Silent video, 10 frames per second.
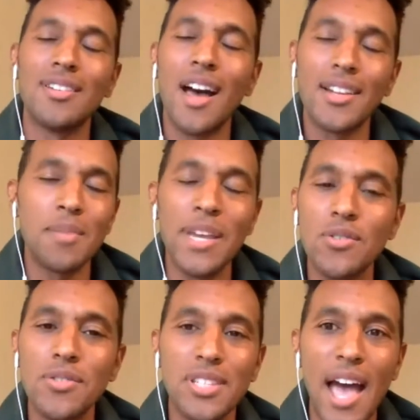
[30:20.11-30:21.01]
not to
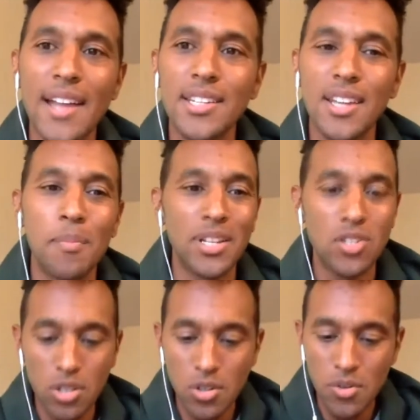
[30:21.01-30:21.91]
make you sad today, but
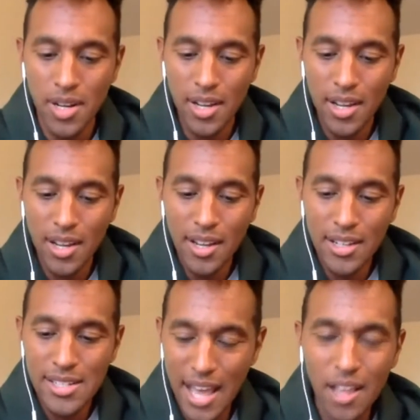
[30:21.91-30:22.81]
to
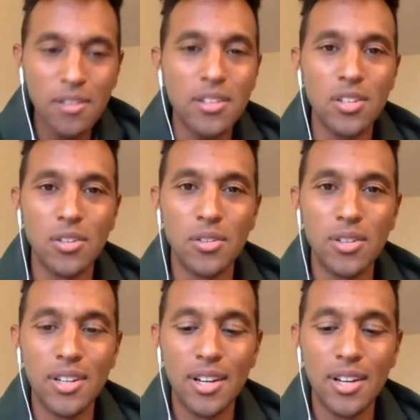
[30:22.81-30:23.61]
tell you